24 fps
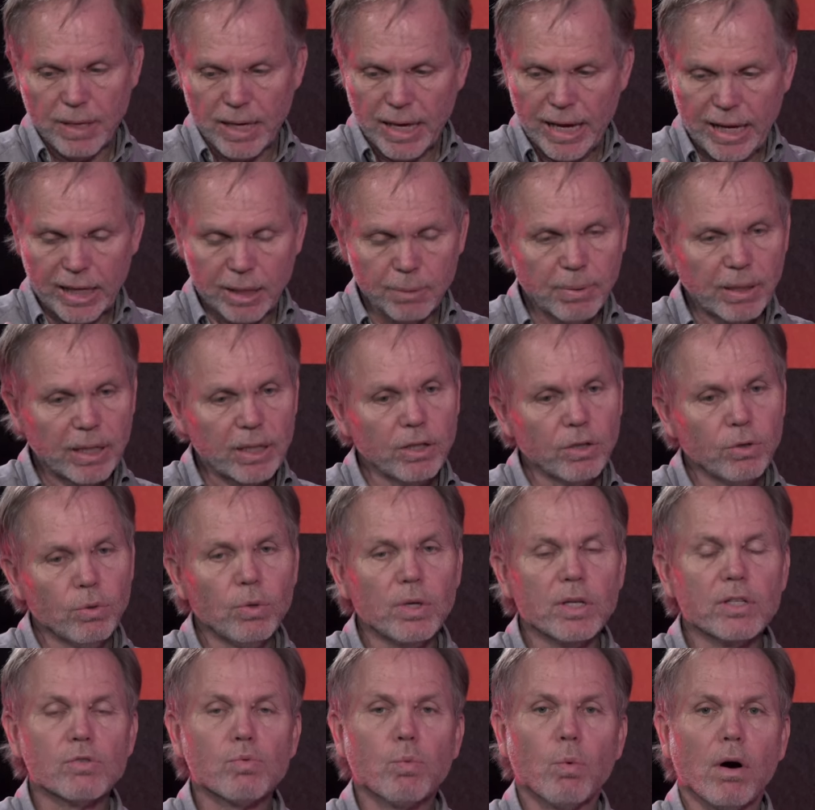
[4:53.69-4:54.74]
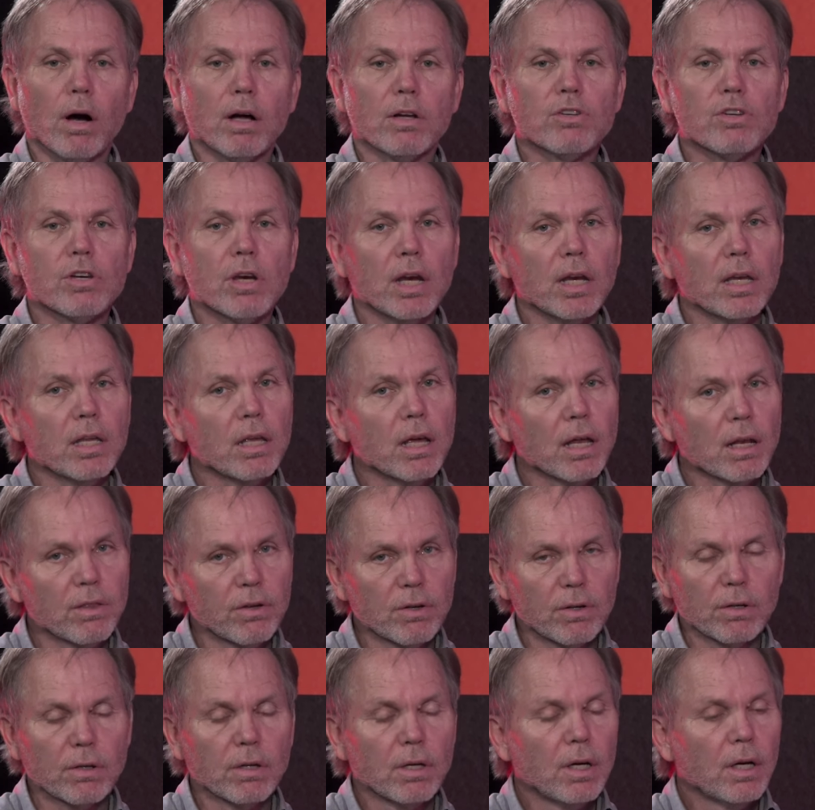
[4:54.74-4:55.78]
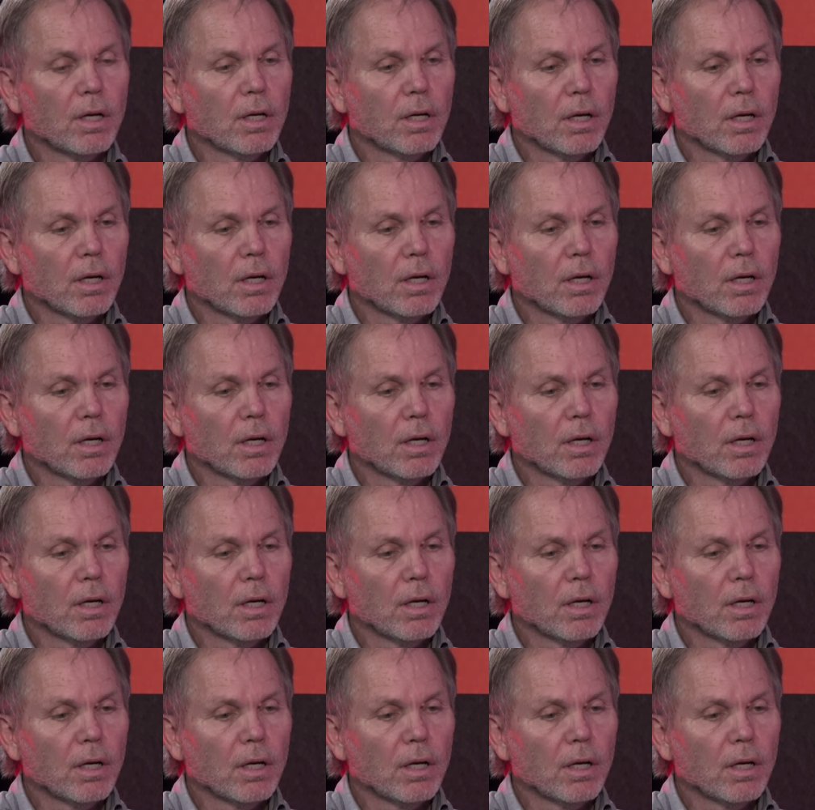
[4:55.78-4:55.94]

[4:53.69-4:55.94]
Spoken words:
anybody who has watched any other